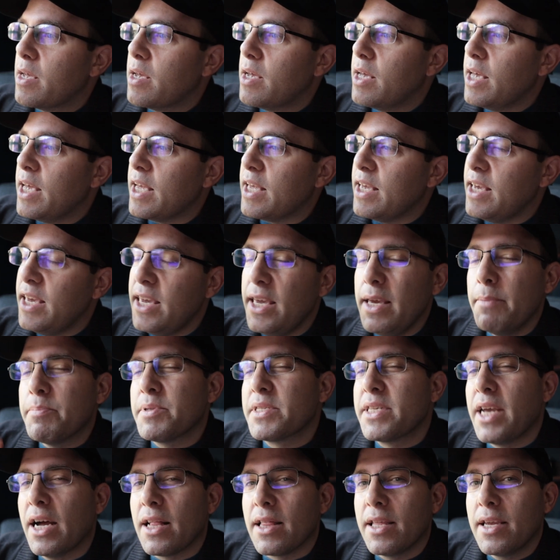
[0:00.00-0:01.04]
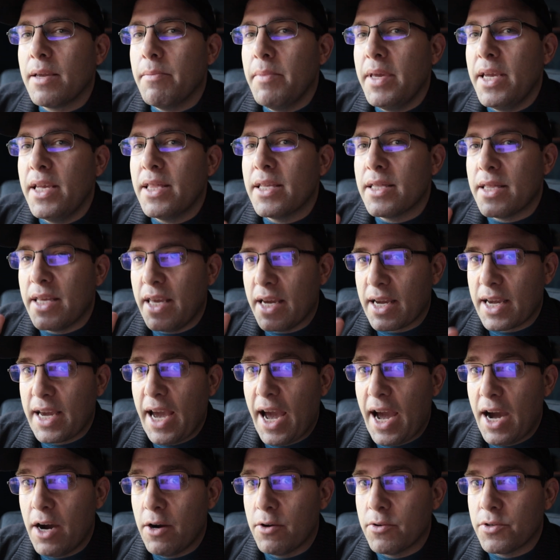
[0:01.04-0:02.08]
it keeps telling me that the
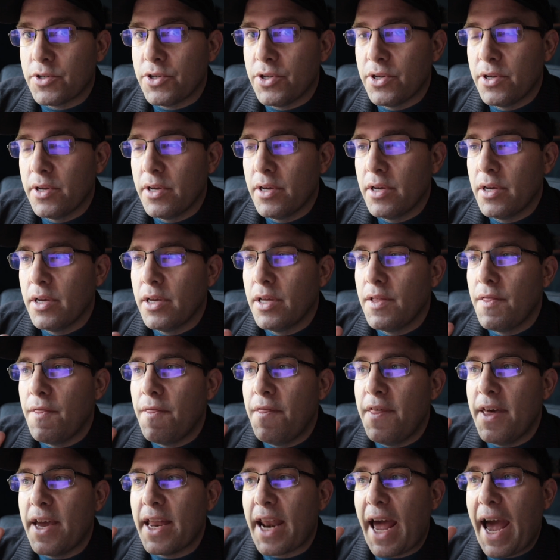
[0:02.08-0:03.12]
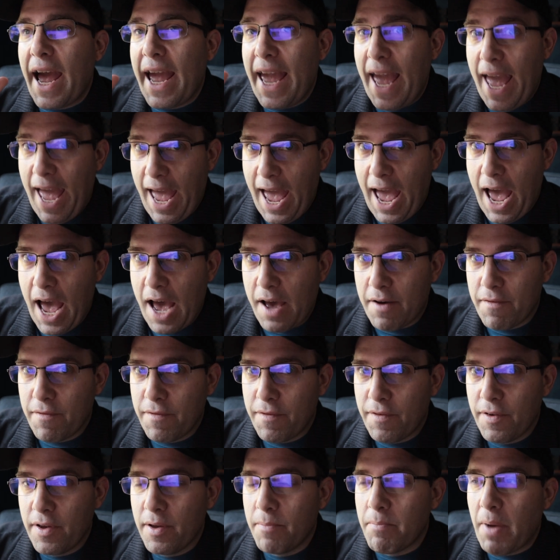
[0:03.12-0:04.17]
account that I
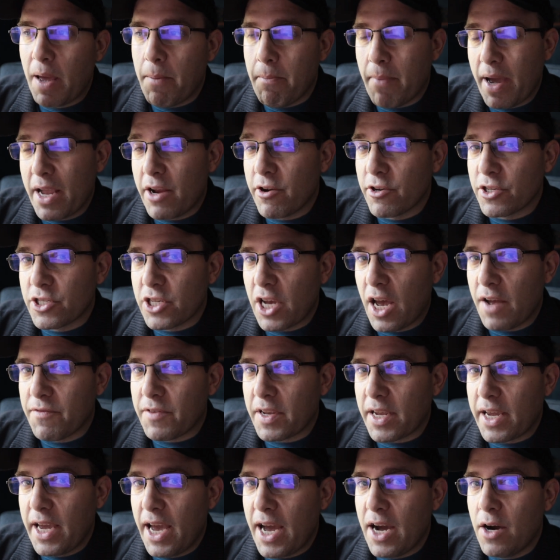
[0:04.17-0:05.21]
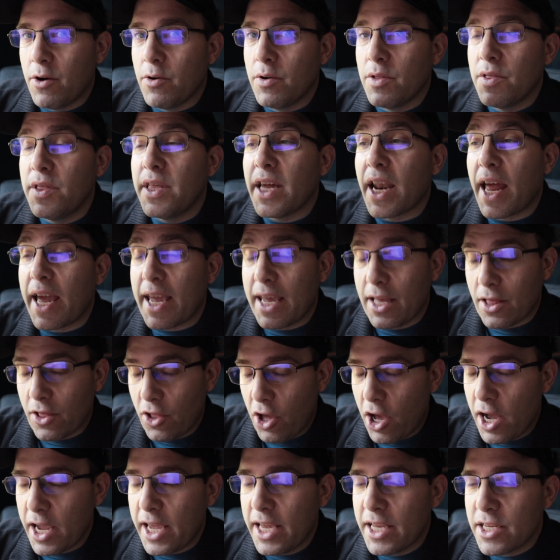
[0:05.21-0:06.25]
have, my Microsoft account that I can
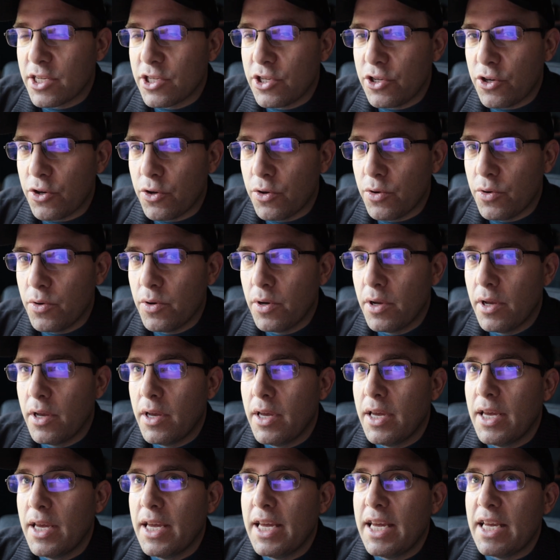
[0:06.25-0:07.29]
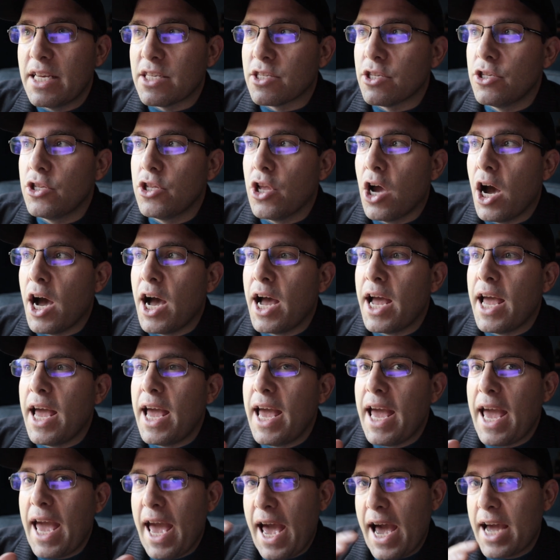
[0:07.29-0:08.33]
log into, is not
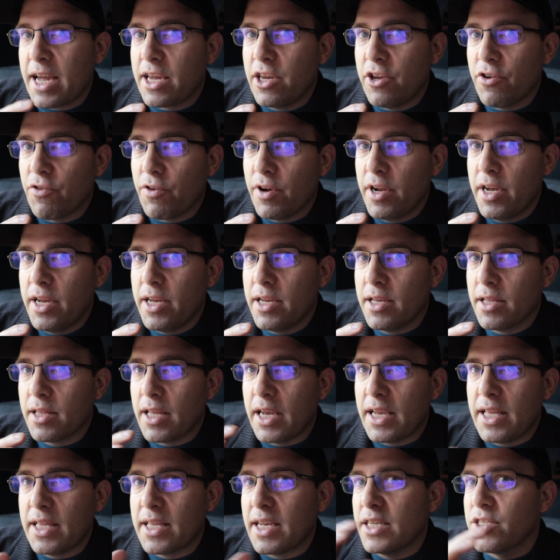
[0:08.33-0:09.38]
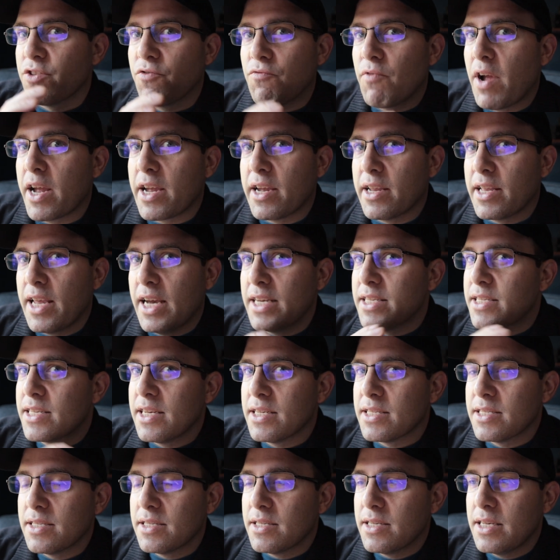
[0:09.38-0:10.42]
accurate. Like it doesn't recognize,
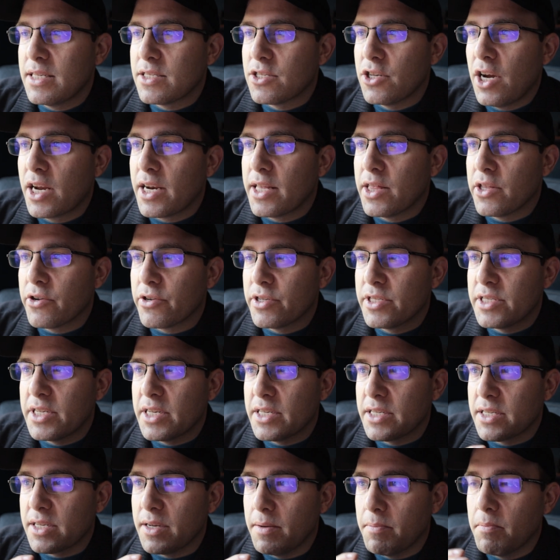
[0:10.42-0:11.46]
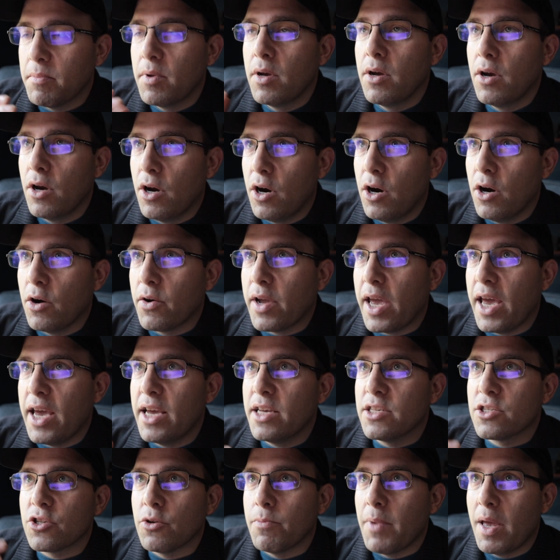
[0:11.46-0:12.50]
it's not in their system. Okay,
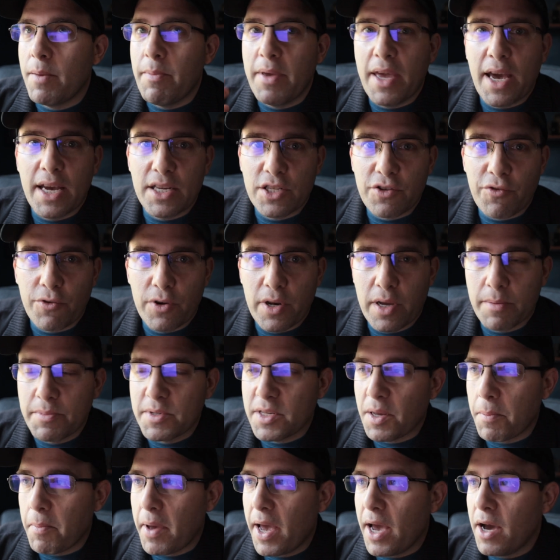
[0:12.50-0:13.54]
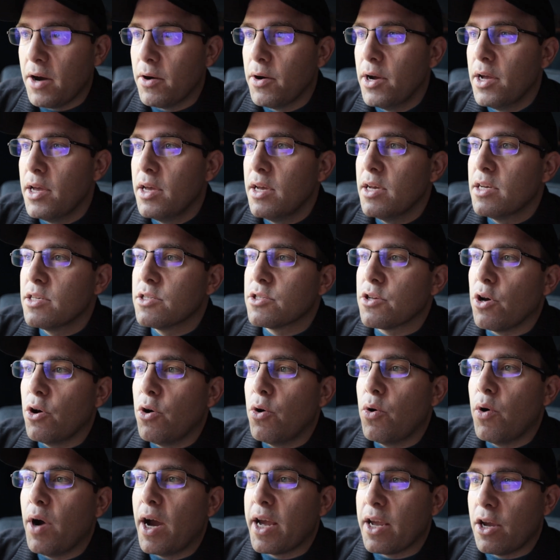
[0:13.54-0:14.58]
so maybe I screwed up somehow.
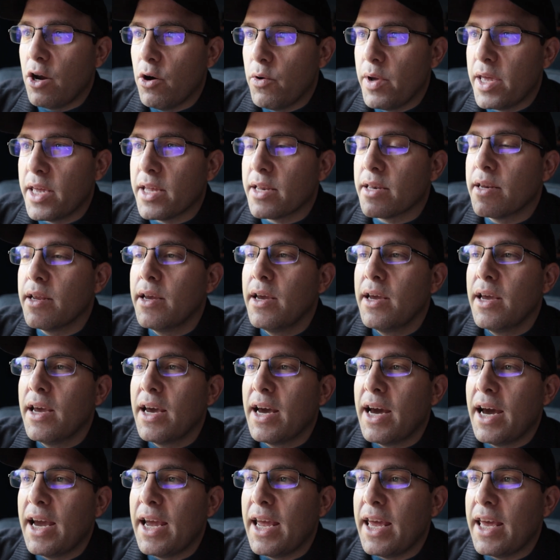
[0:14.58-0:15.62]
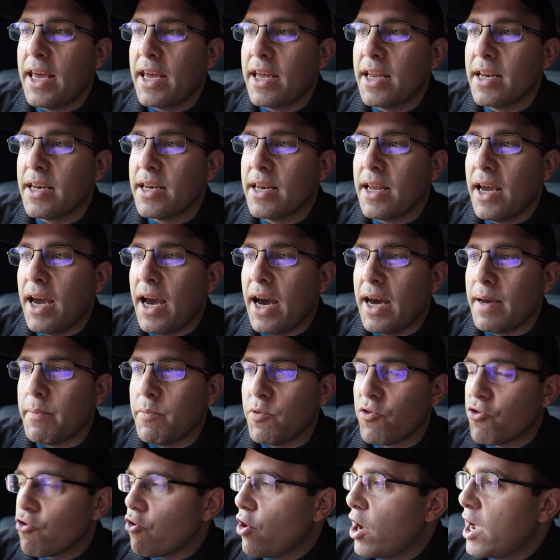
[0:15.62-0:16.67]
So I go in and I'm
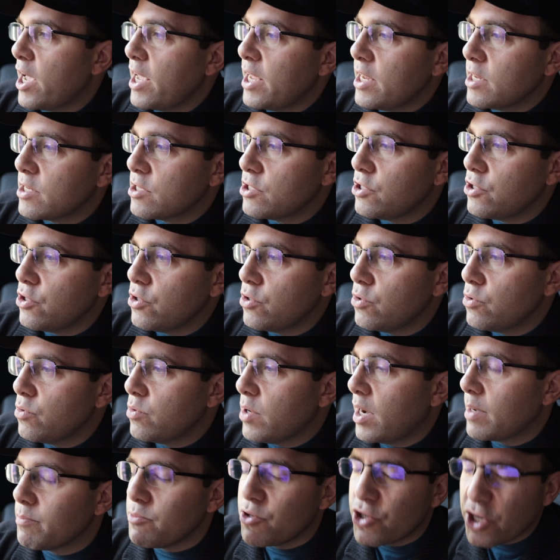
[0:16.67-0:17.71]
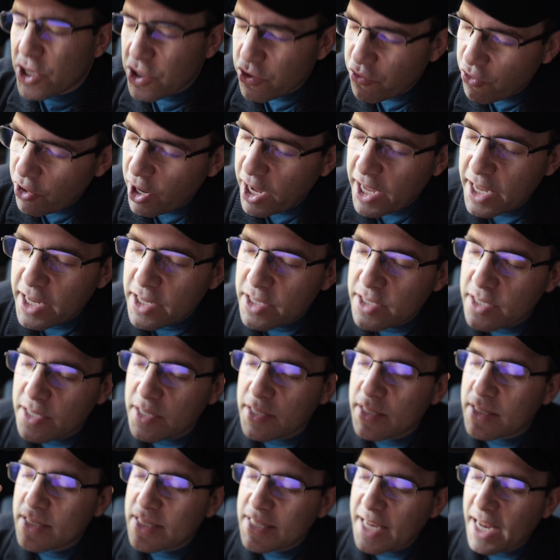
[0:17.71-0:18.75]
just trying to
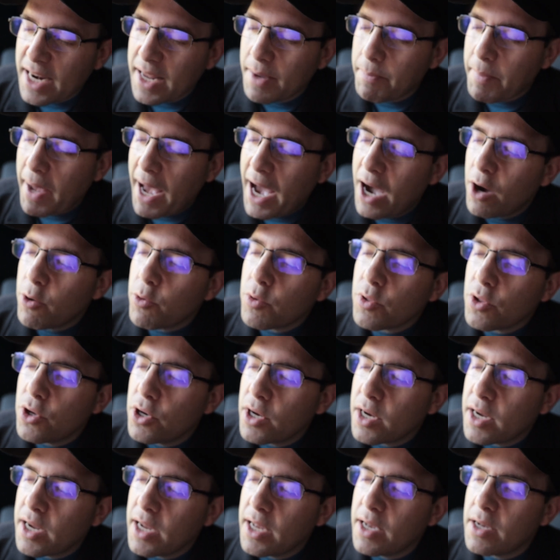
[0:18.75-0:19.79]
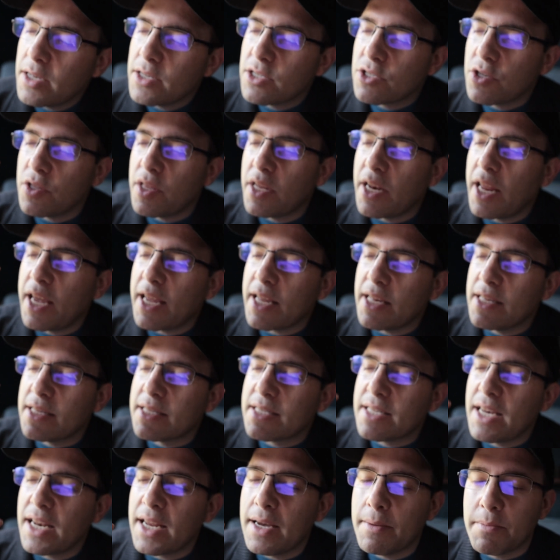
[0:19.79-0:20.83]
set up Outlook so that I can
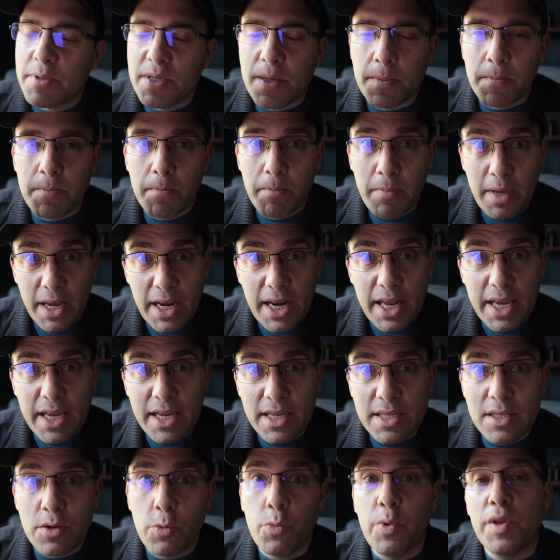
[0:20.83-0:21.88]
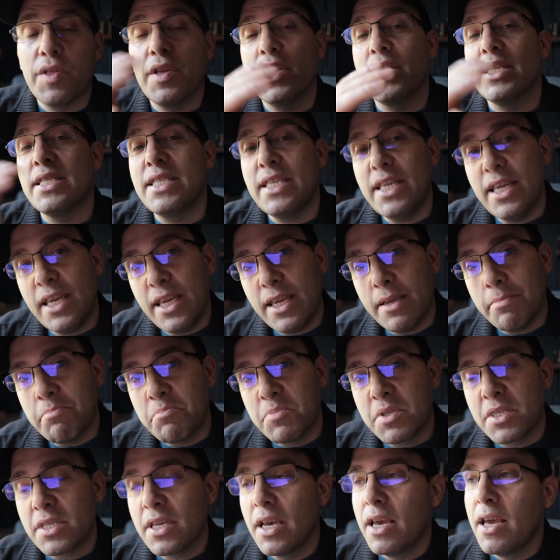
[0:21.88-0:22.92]
set up some meetings within
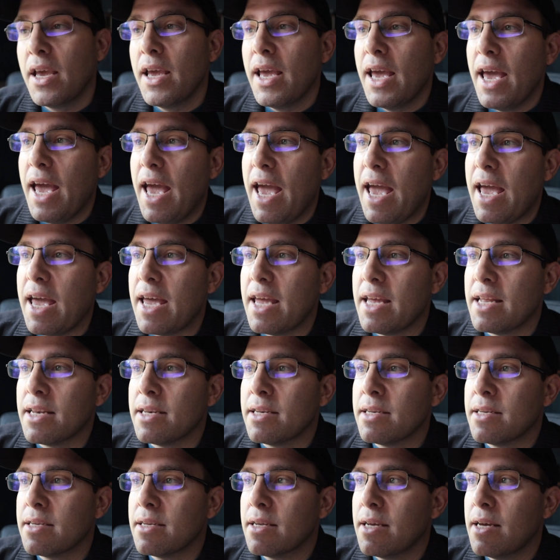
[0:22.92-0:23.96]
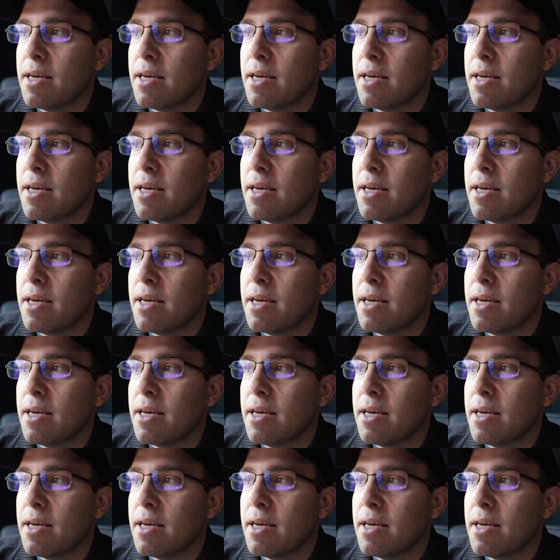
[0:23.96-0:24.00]
Teams and